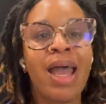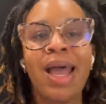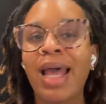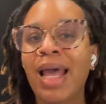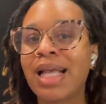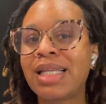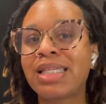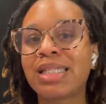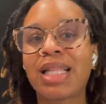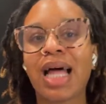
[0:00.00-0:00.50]

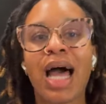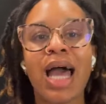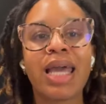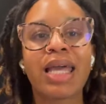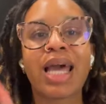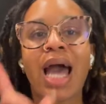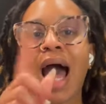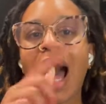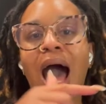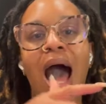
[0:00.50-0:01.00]
It's
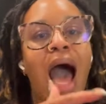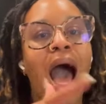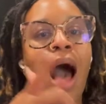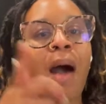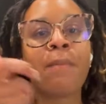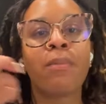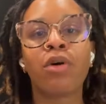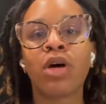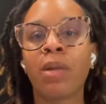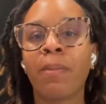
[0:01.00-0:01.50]
like,
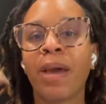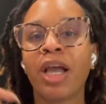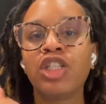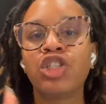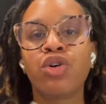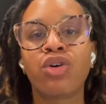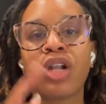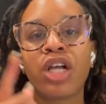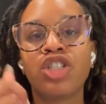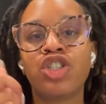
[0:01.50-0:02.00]
I'm going to make
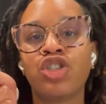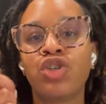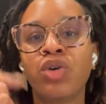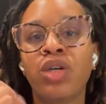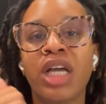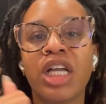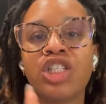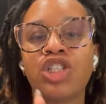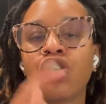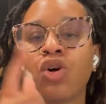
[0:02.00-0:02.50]
sure that you
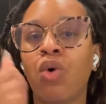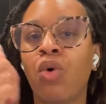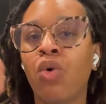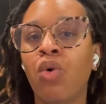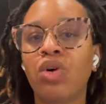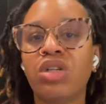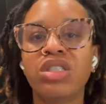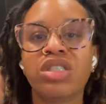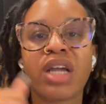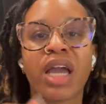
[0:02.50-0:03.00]
get your
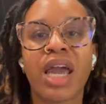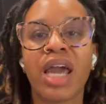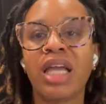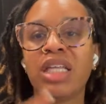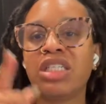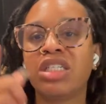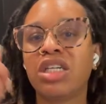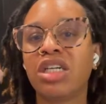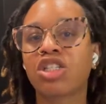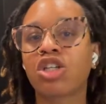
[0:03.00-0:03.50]
oil
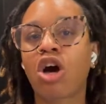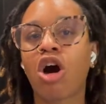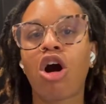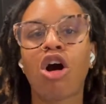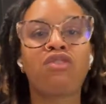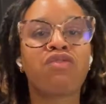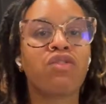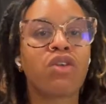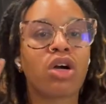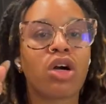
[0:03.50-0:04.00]
changes,
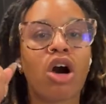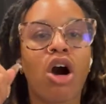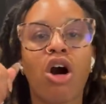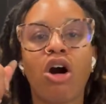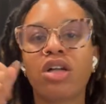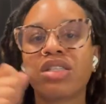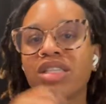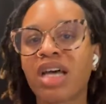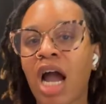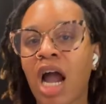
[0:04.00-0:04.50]

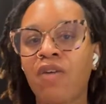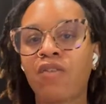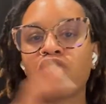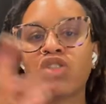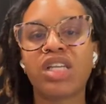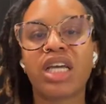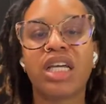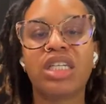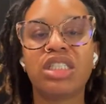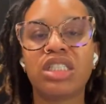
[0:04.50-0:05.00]
car tire
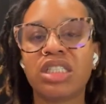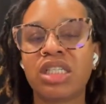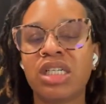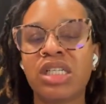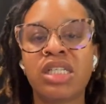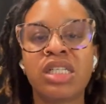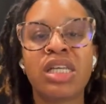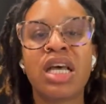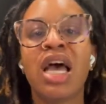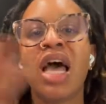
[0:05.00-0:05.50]

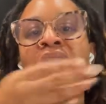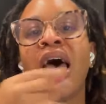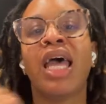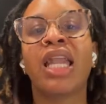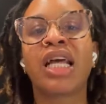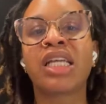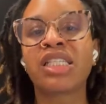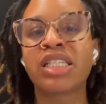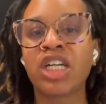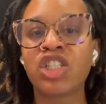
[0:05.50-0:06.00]
rotations, and
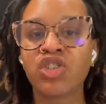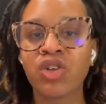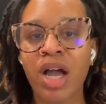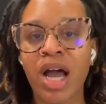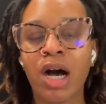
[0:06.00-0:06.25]
etc.